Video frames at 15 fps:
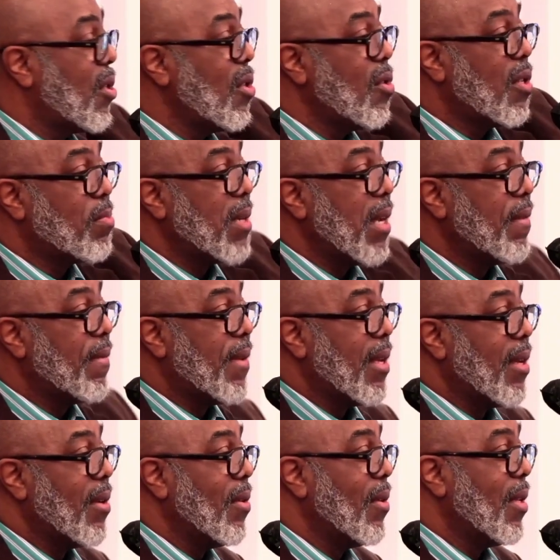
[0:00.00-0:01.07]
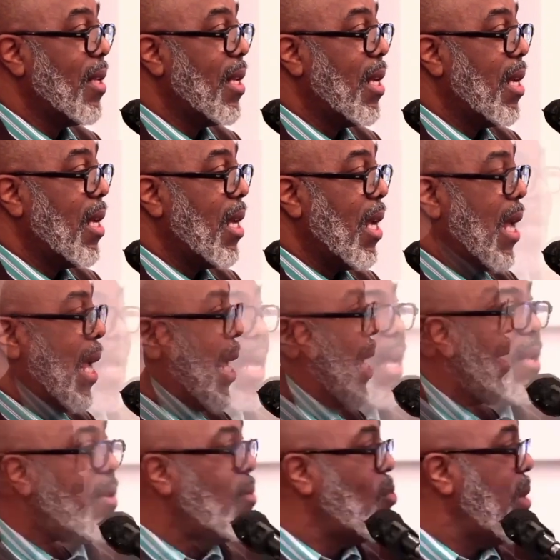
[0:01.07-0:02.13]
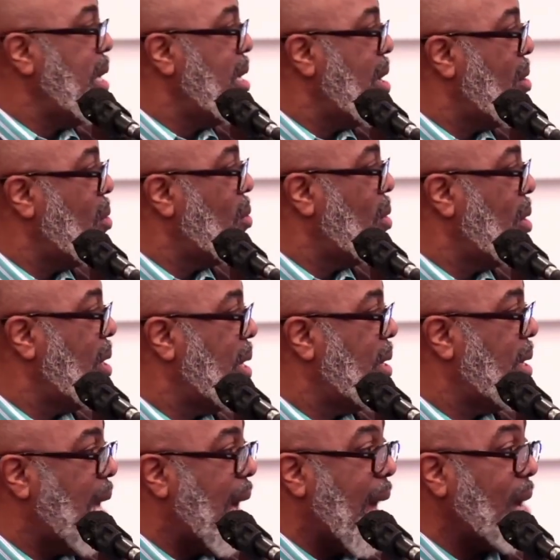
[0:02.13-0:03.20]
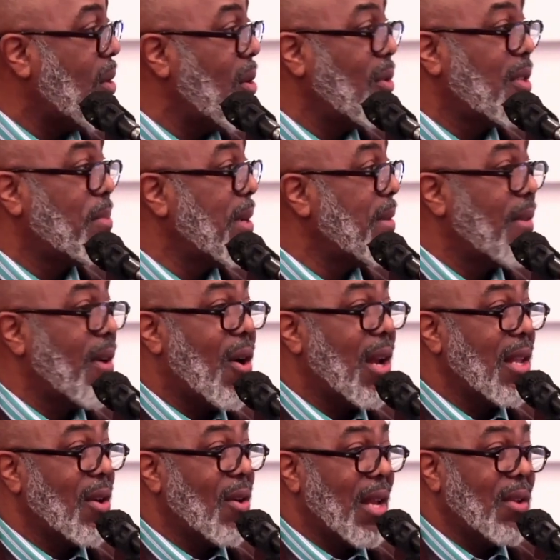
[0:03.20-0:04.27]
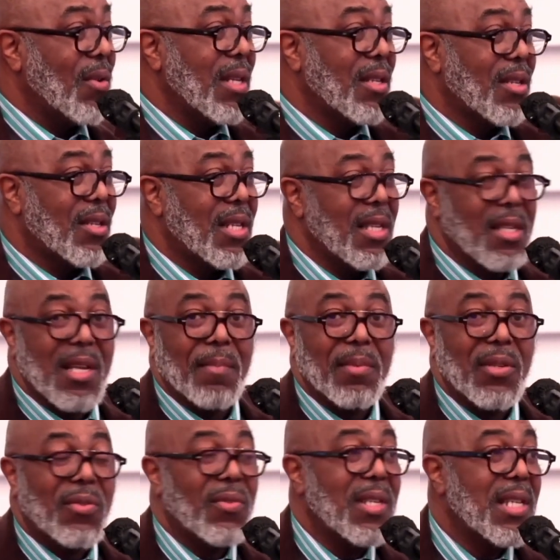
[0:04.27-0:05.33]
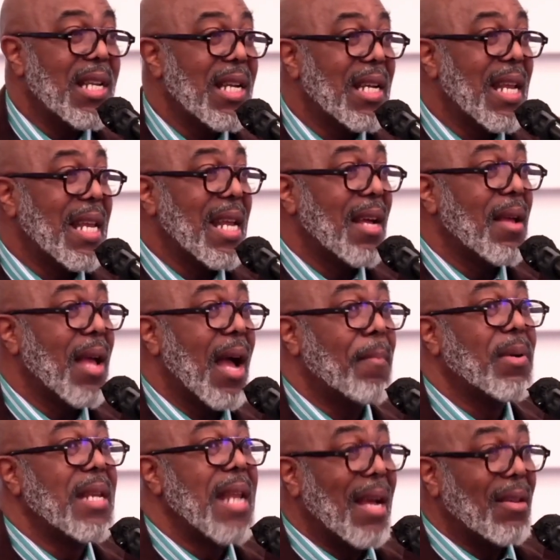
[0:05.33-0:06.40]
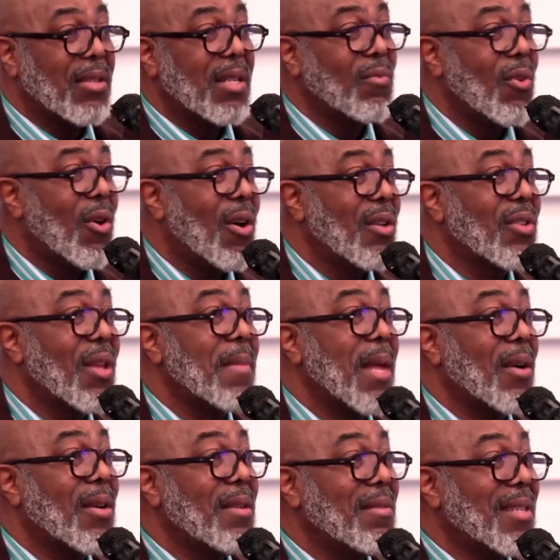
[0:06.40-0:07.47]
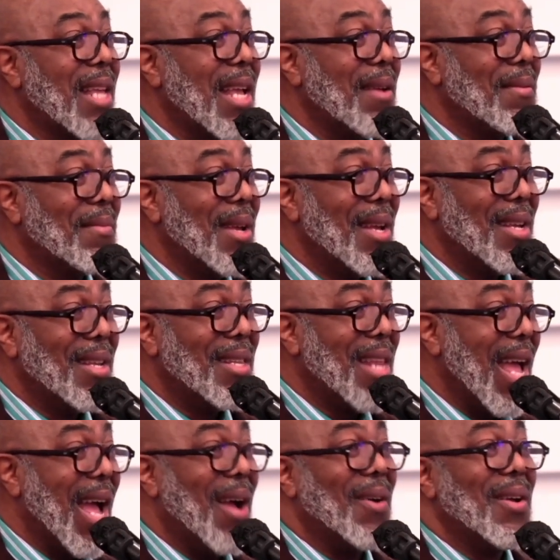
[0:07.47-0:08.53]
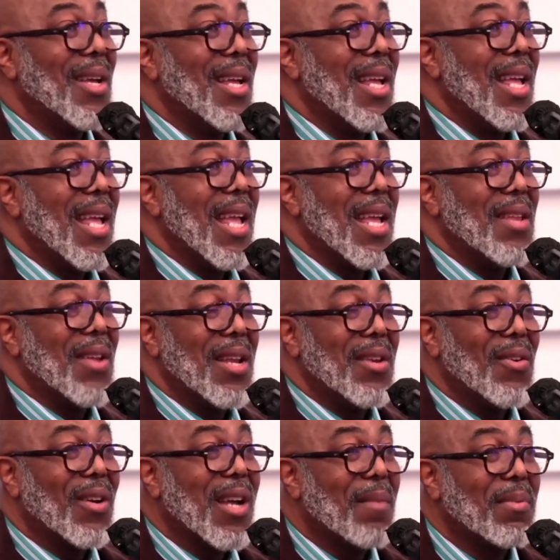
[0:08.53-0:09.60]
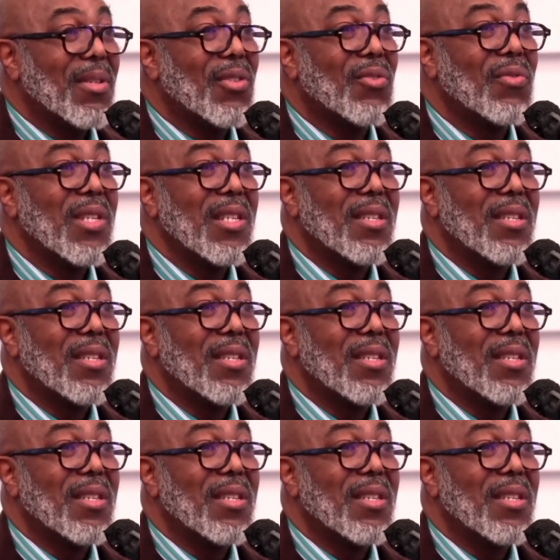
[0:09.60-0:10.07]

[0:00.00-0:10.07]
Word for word: Springfield, and we know, I don't know Springfield hardly, oh, I know these these couple of streets here, and I, I pronounced them wrong, so I'm not going to say them now. And I know a couple of streets, of